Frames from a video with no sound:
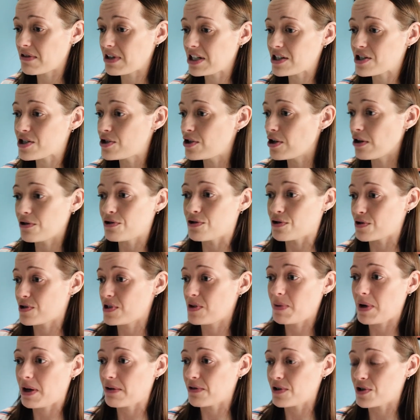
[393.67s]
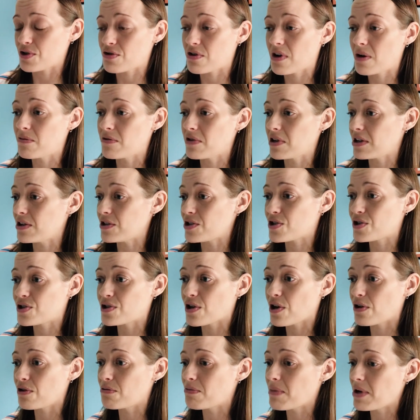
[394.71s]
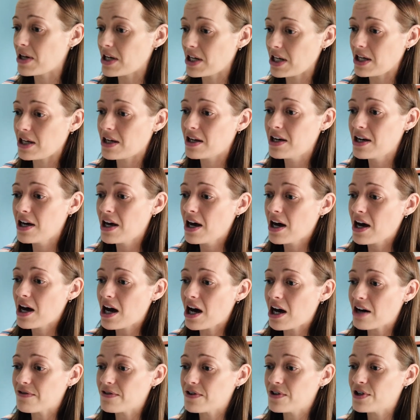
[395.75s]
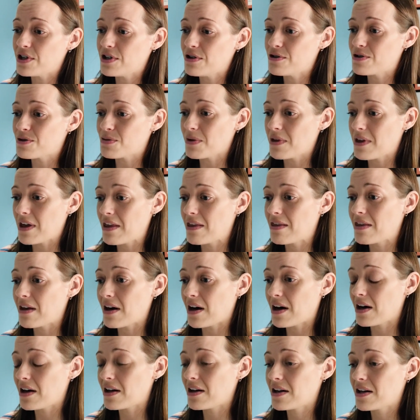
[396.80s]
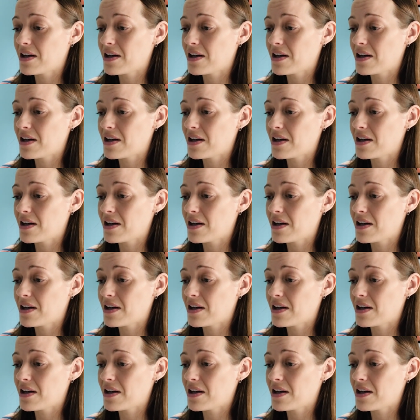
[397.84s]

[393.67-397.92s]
It's not just about the tremoring, there's so many avenues within that,